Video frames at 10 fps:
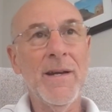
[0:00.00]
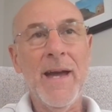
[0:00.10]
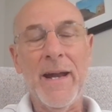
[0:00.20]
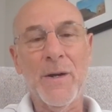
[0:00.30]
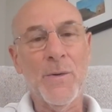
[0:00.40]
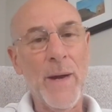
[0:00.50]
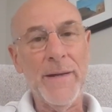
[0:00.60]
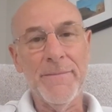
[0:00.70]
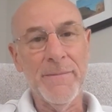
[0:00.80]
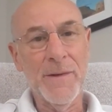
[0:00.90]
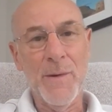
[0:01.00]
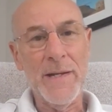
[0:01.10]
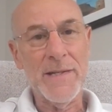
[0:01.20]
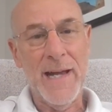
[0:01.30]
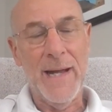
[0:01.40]
Had a
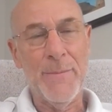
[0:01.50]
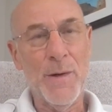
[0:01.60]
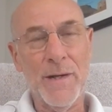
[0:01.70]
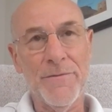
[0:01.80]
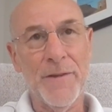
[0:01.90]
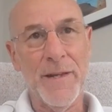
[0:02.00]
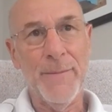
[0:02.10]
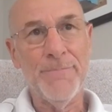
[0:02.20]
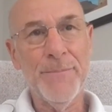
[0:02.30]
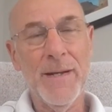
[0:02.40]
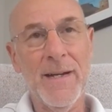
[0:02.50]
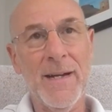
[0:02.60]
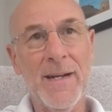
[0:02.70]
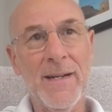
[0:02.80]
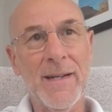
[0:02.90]
great time working for them,
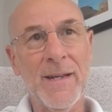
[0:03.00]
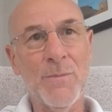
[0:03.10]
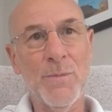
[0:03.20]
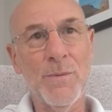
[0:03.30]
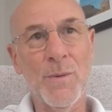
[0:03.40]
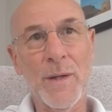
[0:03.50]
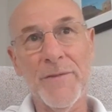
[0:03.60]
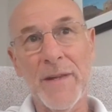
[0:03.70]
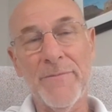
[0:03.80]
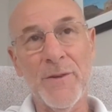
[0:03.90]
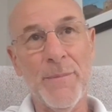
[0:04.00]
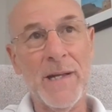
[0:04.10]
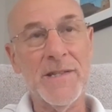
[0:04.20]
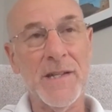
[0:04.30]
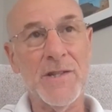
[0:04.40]
and worked for them for
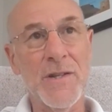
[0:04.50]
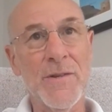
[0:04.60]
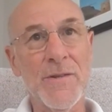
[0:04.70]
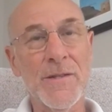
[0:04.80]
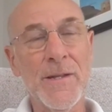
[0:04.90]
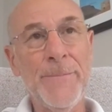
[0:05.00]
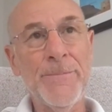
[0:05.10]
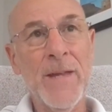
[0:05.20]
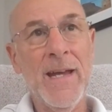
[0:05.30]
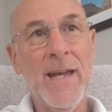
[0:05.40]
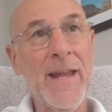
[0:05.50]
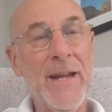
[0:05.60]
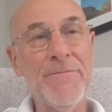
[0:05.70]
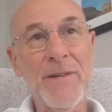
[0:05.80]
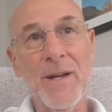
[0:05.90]
about 6 years. And then
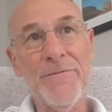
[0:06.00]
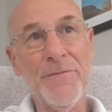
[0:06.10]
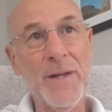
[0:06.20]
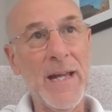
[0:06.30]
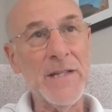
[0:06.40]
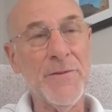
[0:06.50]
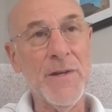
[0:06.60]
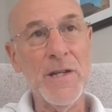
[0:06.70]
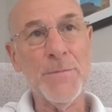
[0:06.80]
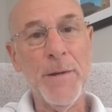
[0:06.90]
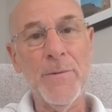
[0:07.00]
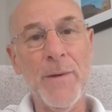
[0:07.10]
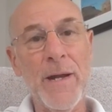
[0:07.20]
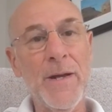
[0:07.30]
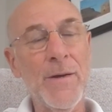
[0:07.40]
I freelanced for ESPN
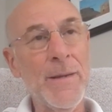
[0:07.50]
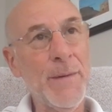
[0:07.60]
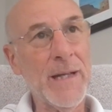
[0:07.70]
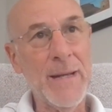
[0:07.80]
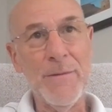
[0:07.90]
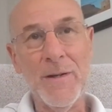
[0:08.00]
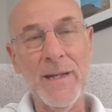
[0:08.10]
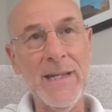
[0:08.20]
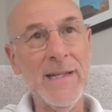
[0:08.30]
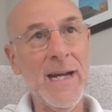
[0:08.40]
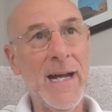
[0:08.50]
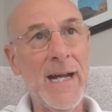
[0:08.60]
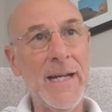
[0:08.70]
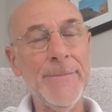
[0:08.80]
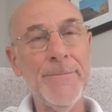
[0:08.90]
Radio, and then became their lead
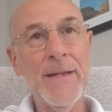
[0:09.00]
guy